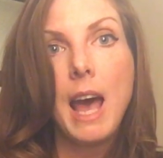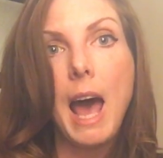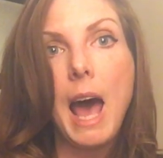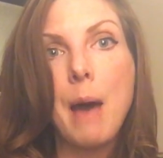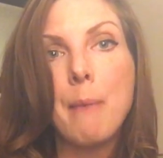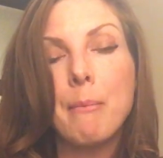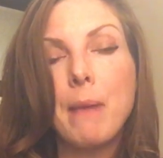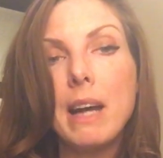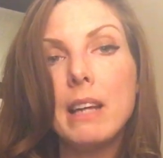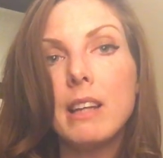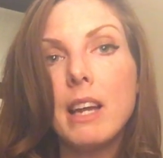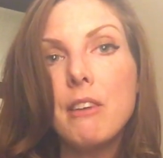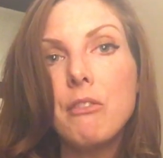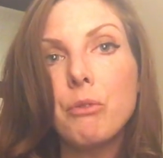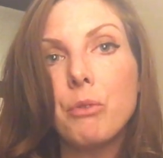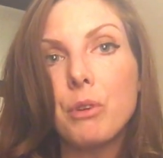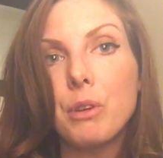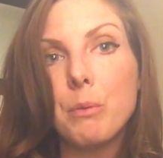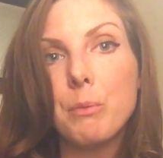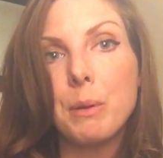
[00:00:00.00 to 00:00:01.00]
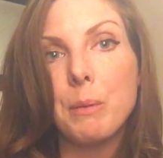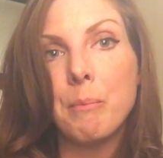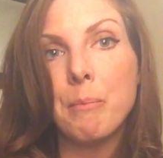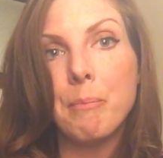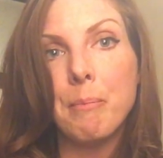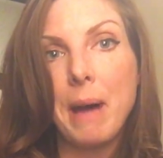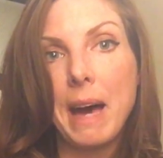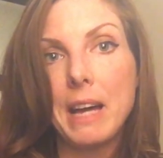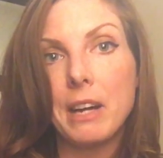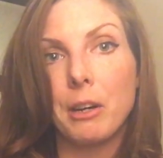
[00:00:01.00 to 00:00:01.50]
And my life would have
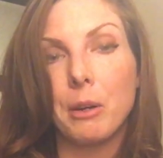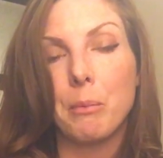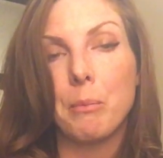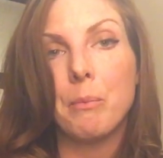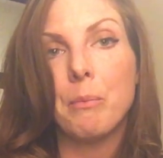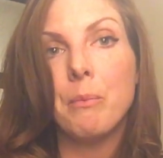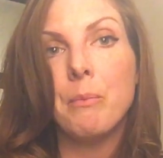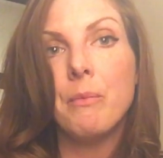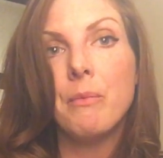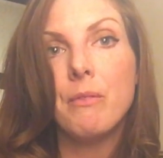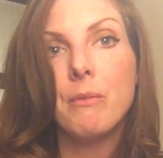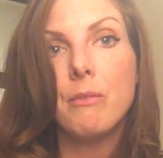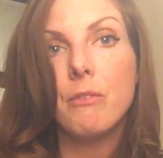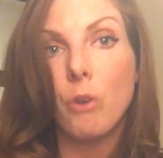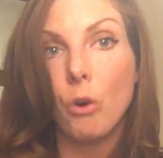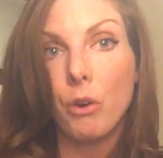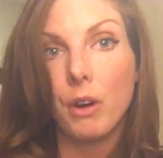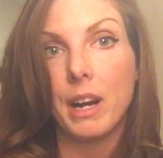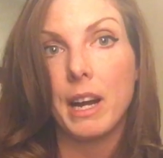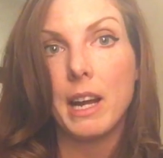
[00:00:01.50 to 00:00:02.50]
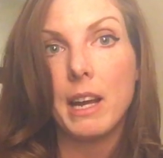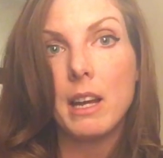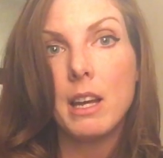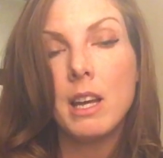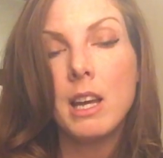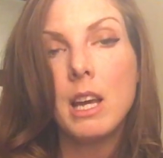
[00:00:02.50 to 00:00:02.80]
been better for it,